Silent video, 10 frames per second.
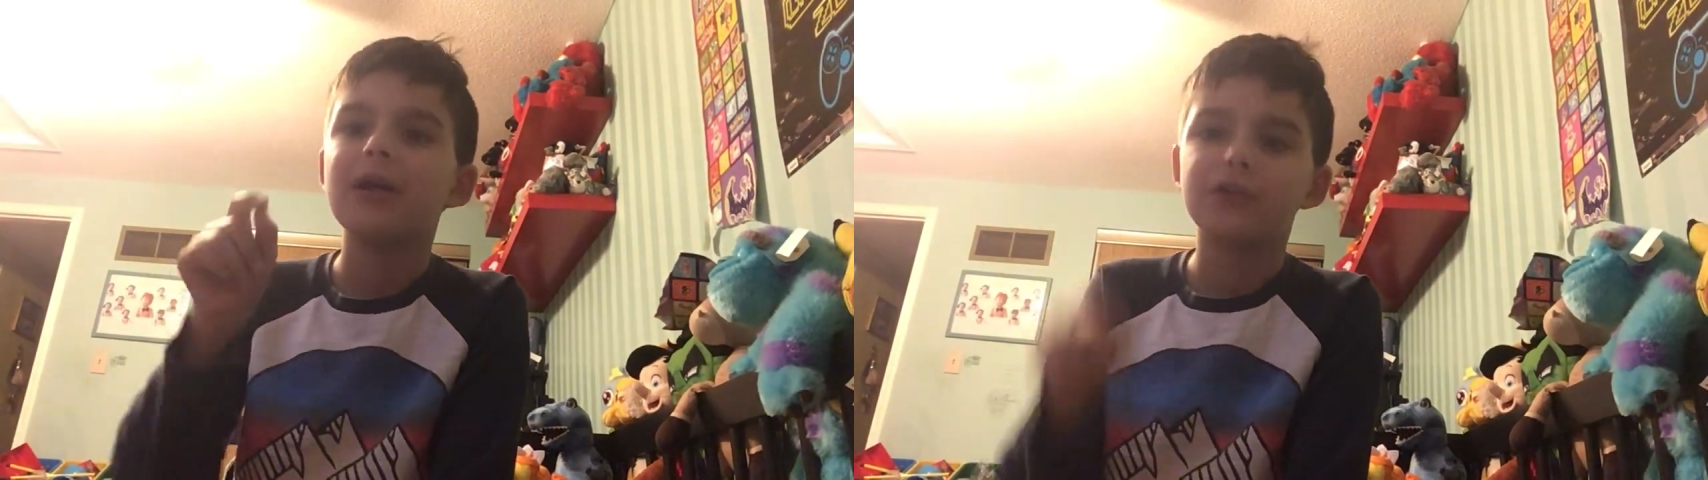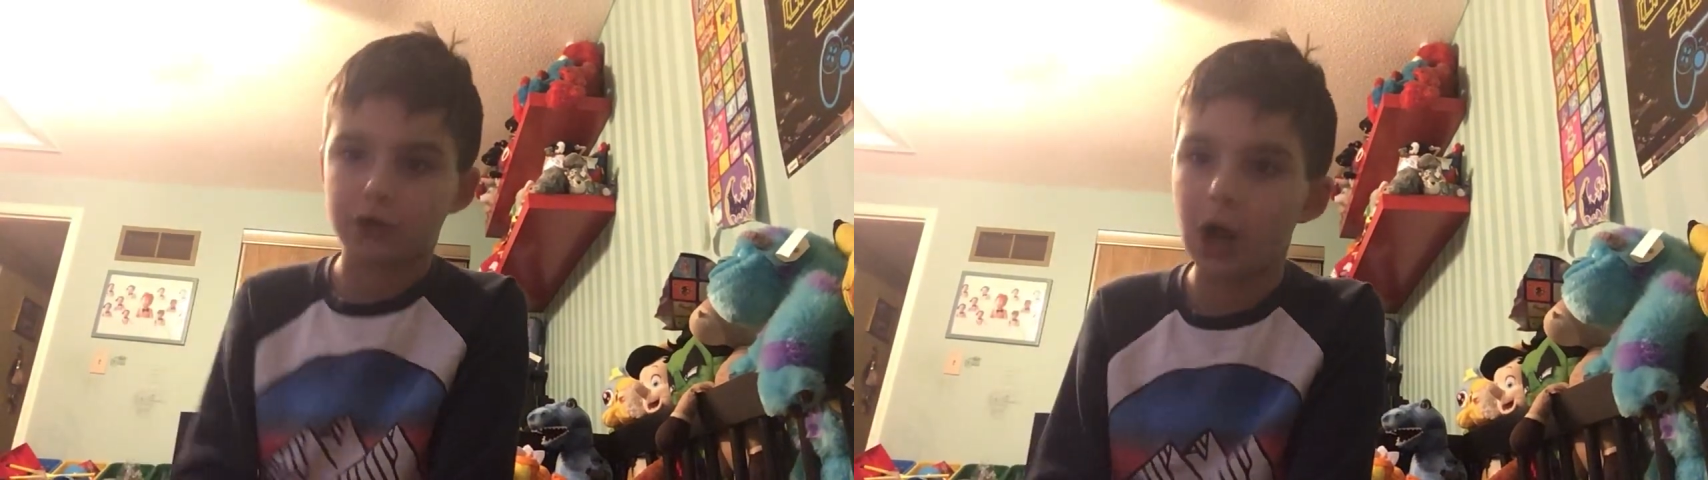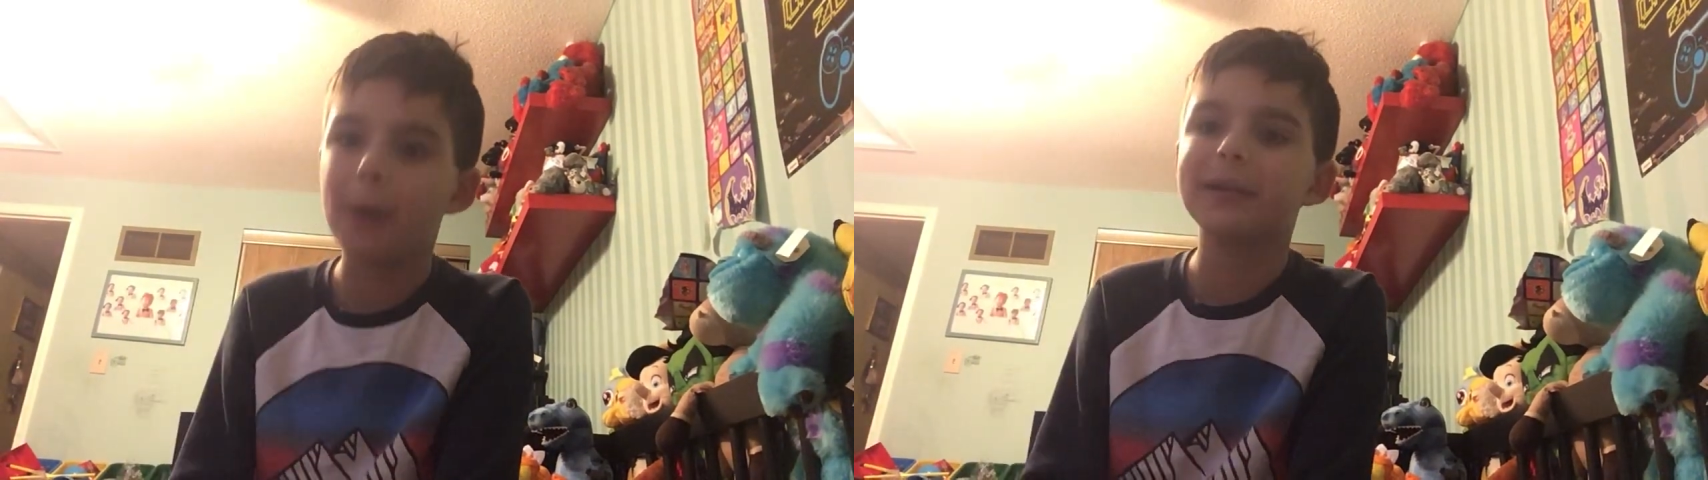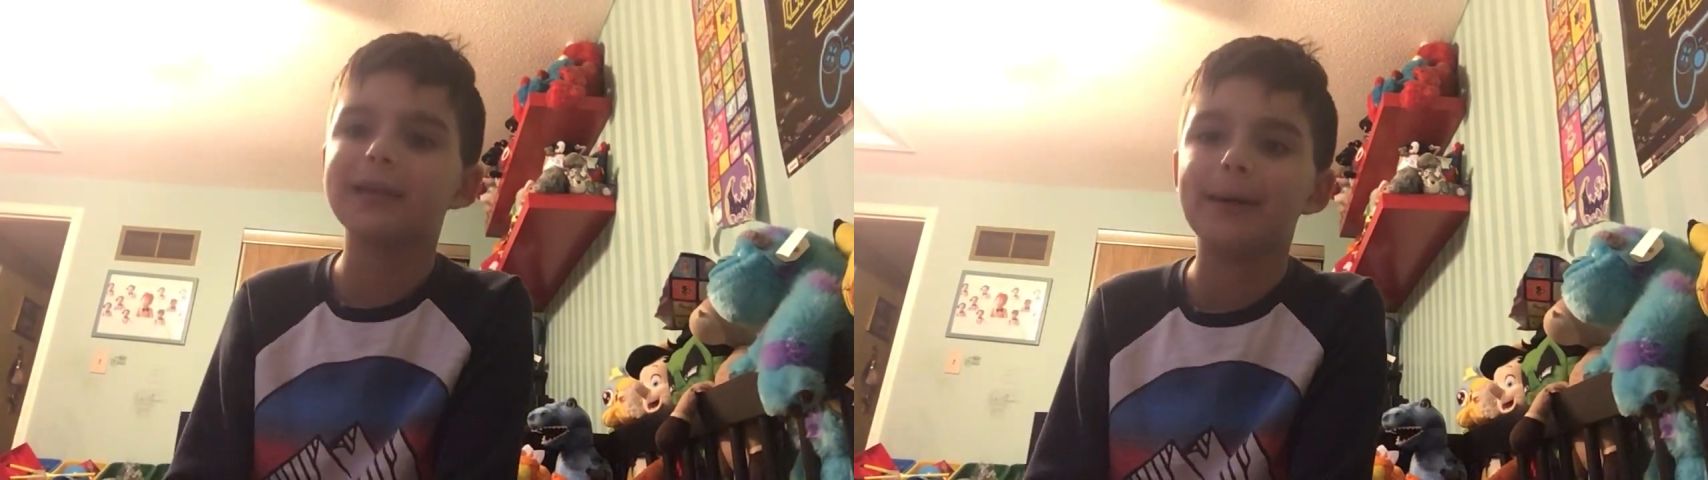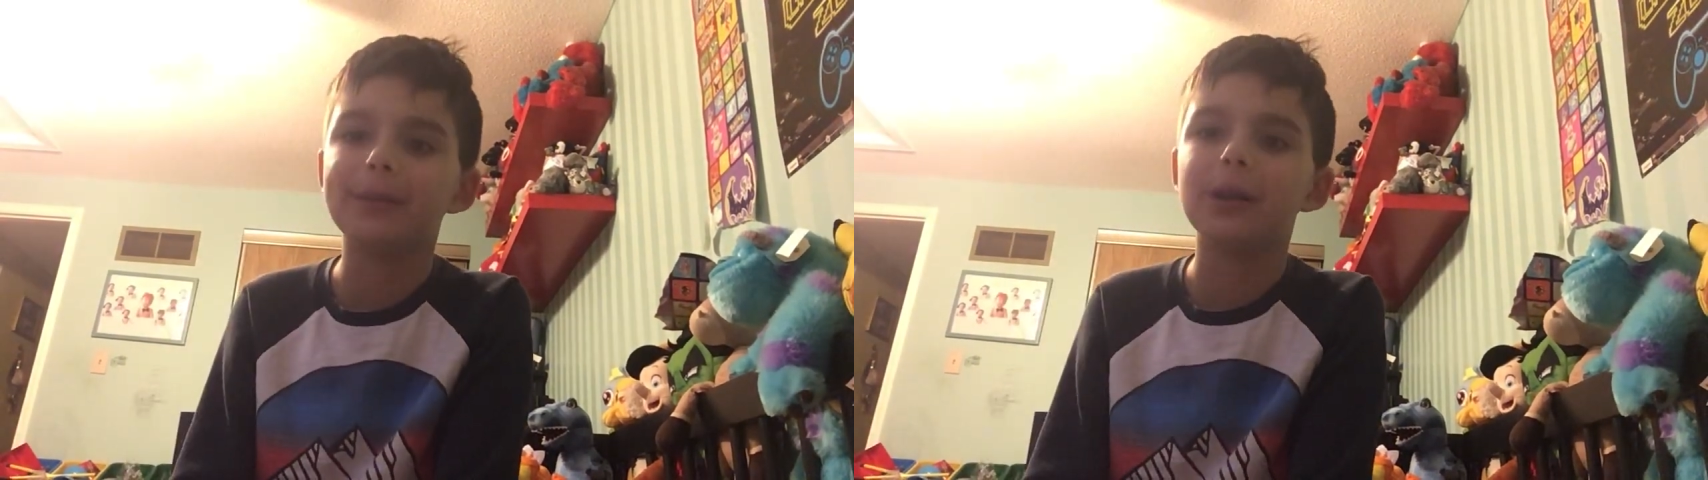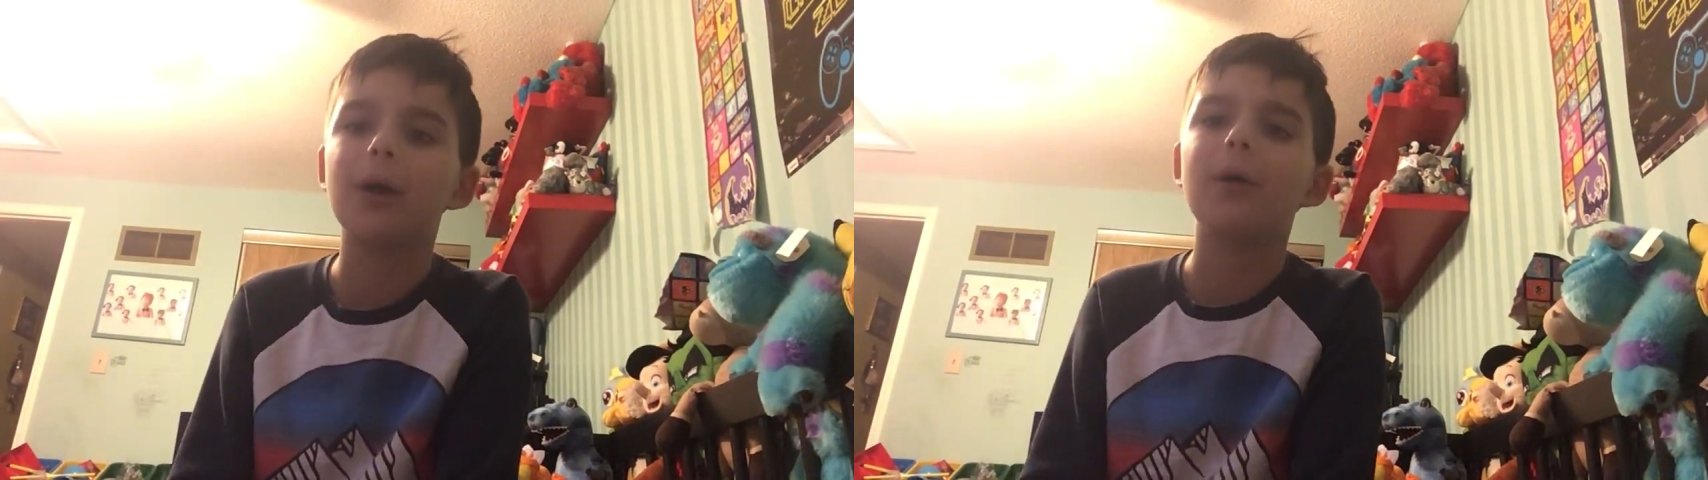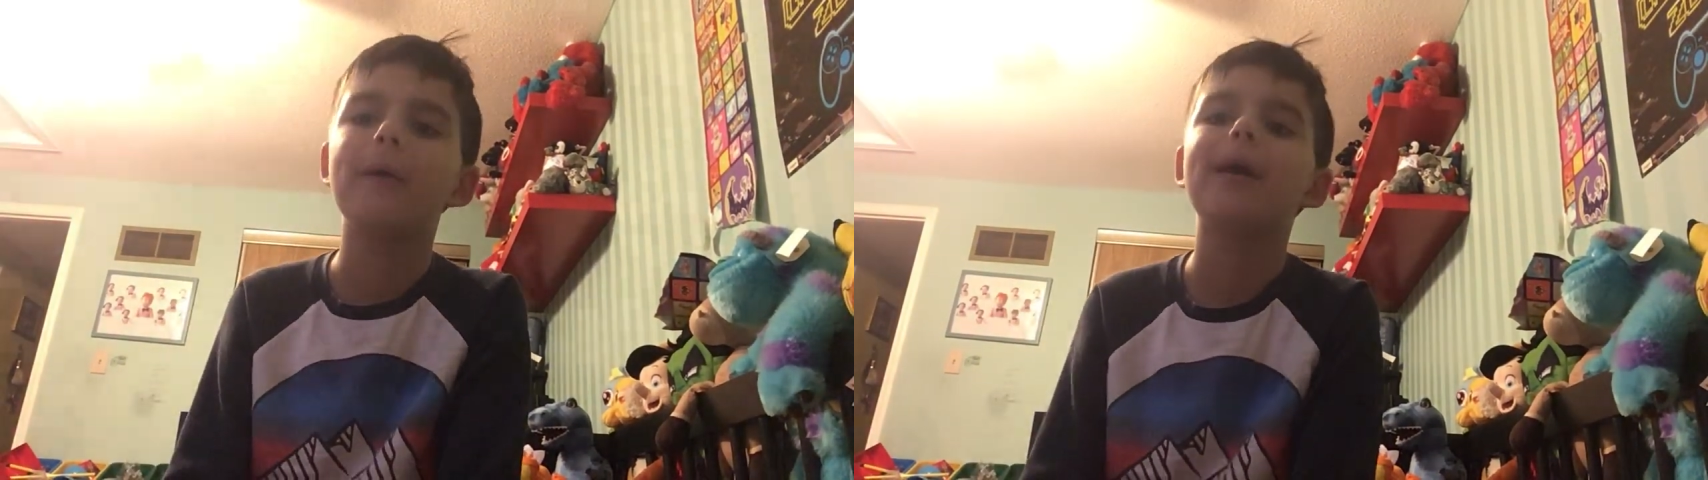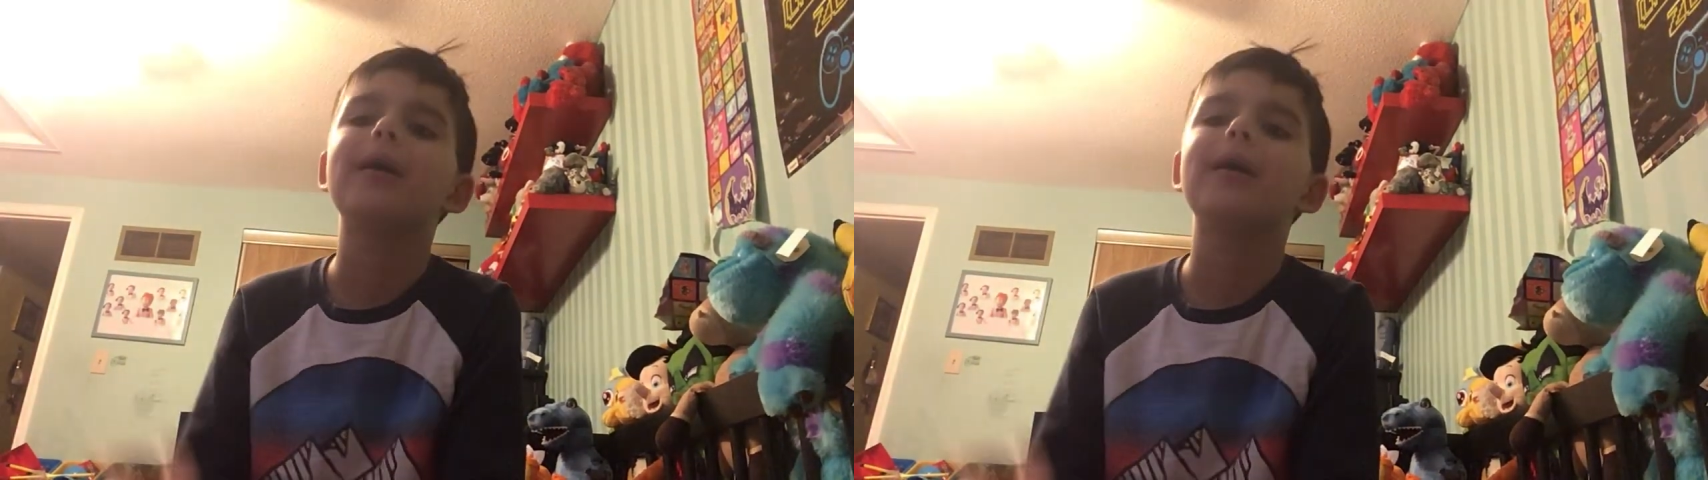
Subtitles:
to comment down below.